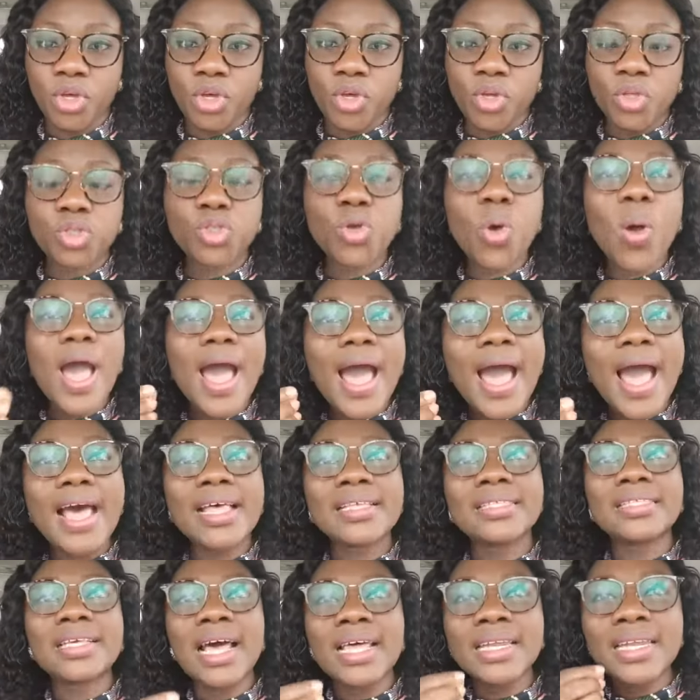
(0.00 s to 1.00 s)
So
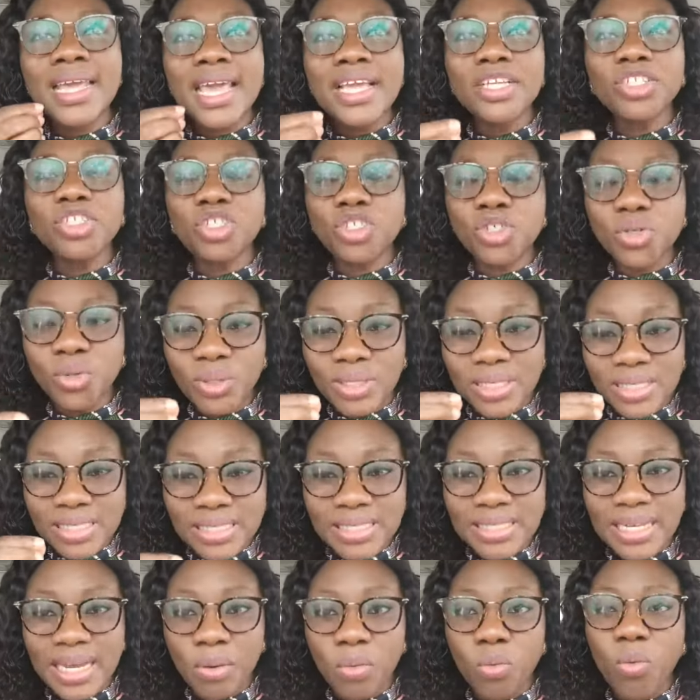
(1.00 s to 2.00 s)
as an NGO
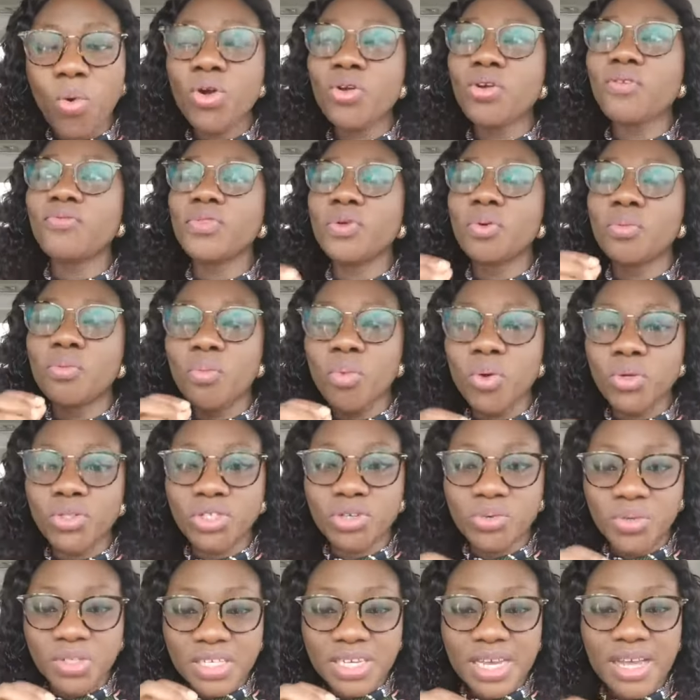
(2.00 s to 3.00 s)
leader, one of the
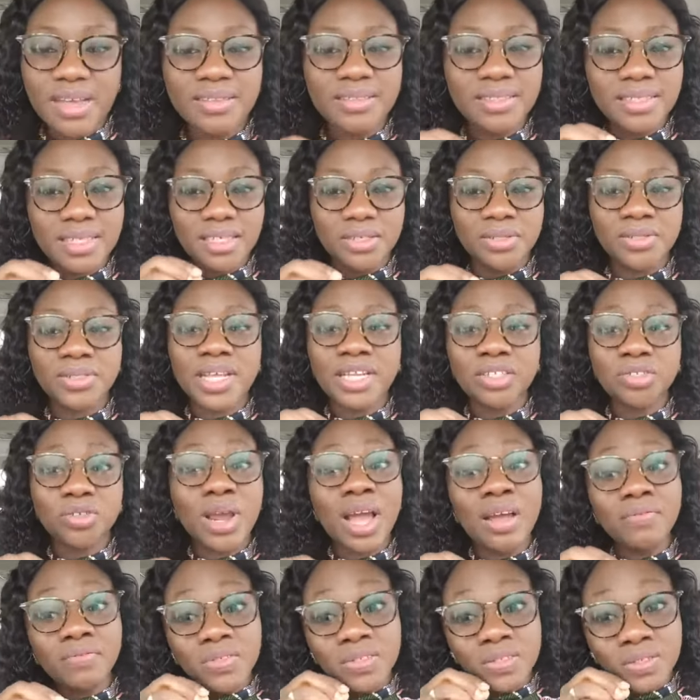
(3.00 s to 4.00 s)
most critical skills that you
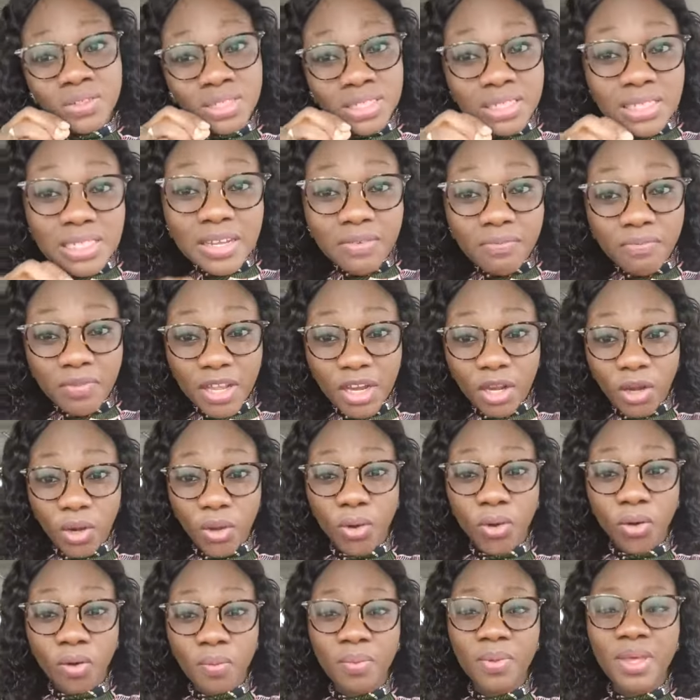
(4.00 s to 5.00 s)
have to
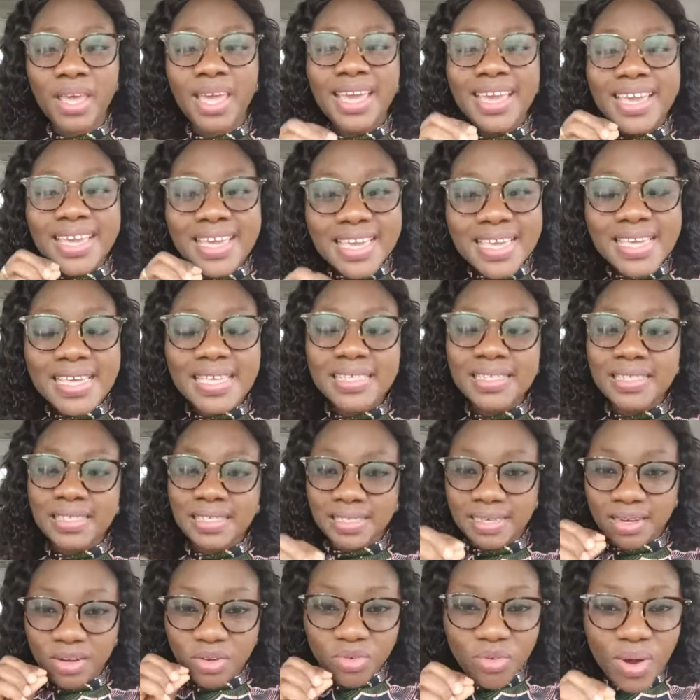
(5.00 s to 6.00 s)
develop
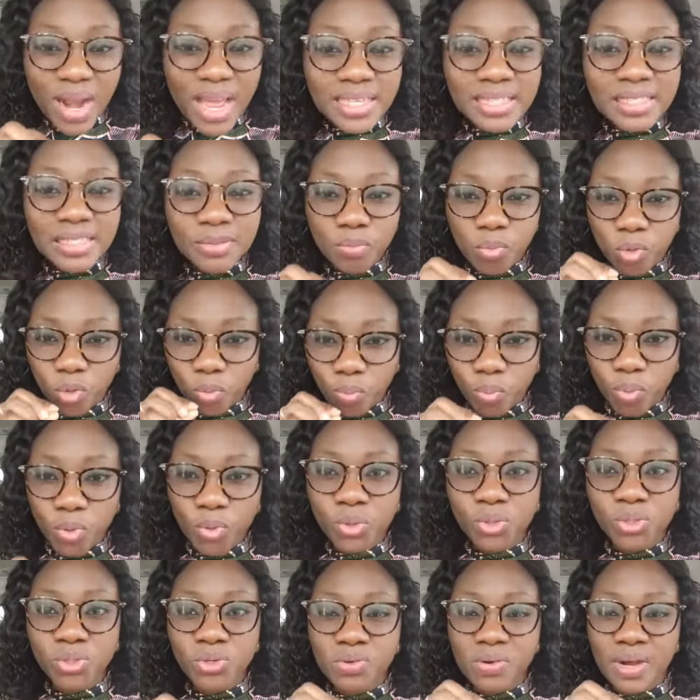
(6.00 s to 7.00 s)
is grant
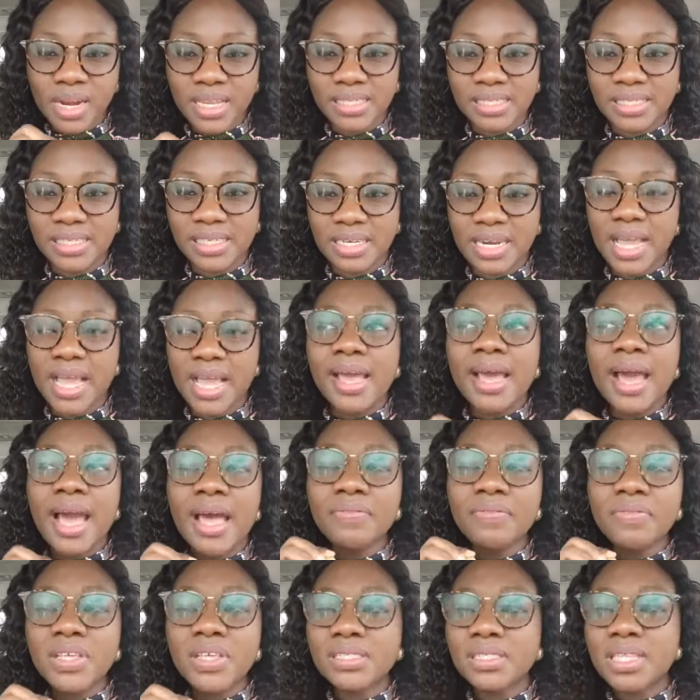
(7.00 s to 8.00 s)
proposal writing.
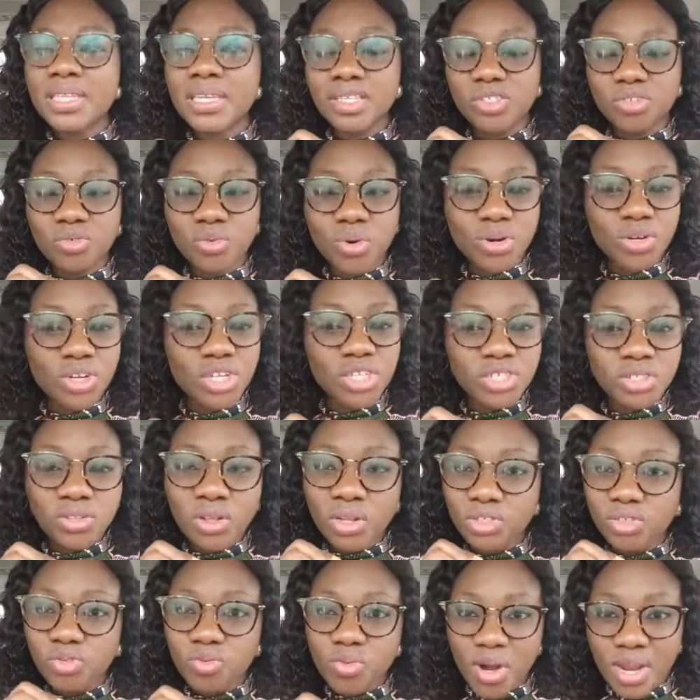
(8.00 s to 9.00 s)
And this thing is
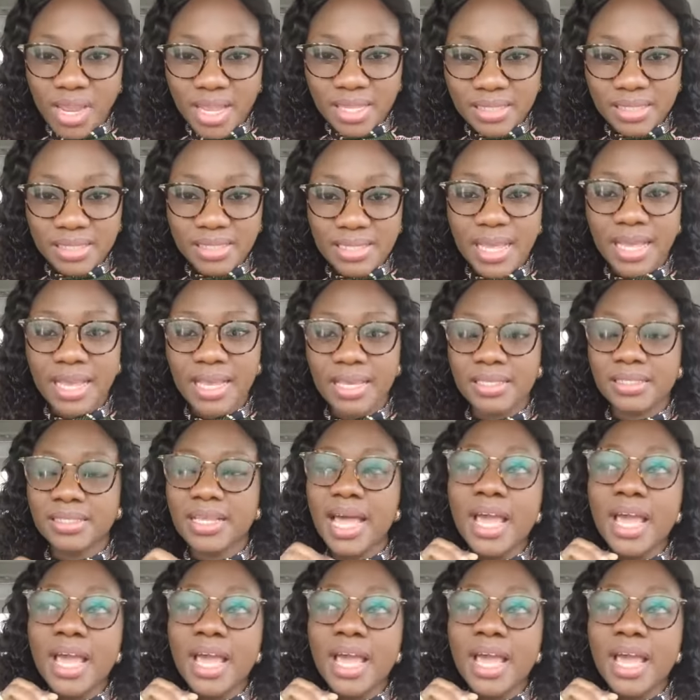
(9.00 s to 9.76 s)
not rocket science.